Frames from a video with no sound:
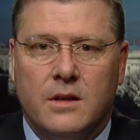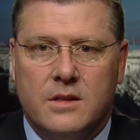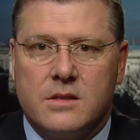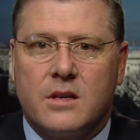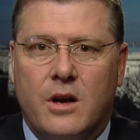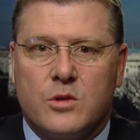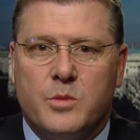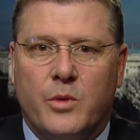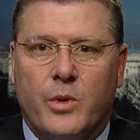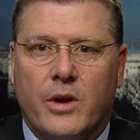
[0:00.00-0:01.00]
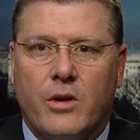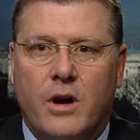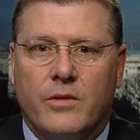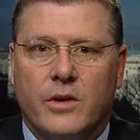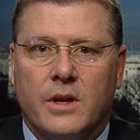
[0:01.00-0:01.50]
This is Congressman Rick
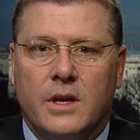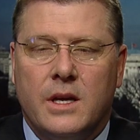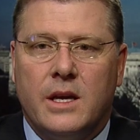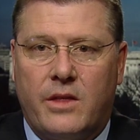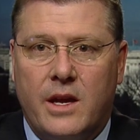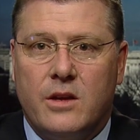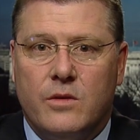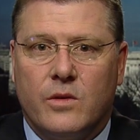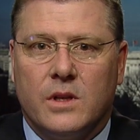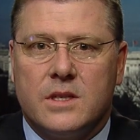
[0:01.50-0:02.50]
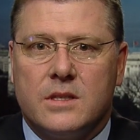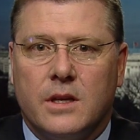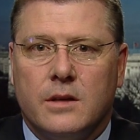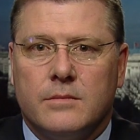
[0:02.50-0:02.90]
Crawford, and thank you for listening.